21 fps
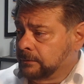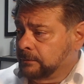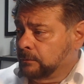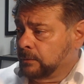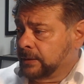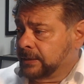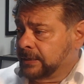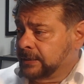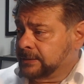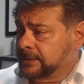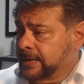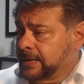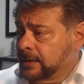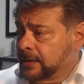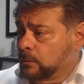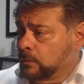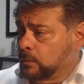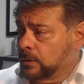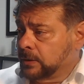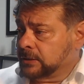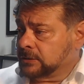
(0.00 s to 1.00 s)
one intake
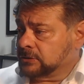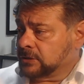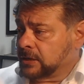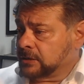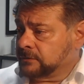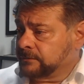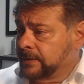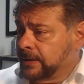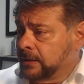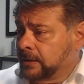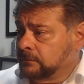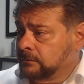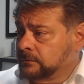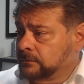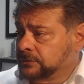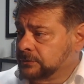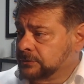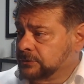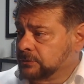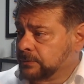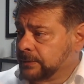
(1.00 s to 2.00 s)
and one exhaust valve,
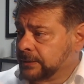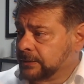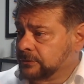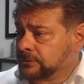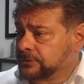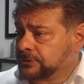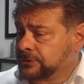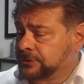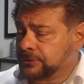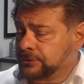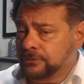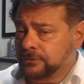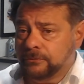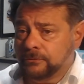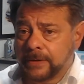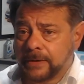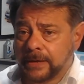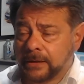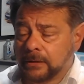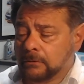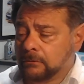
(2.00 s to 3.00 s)
which is a regular
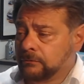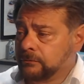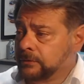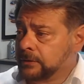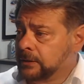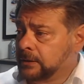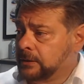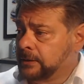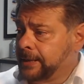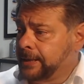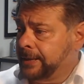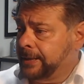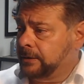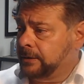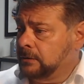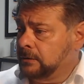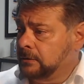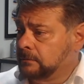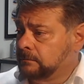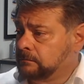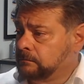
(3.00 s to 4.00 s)
2-valve
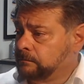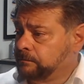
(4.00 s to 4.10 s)
head.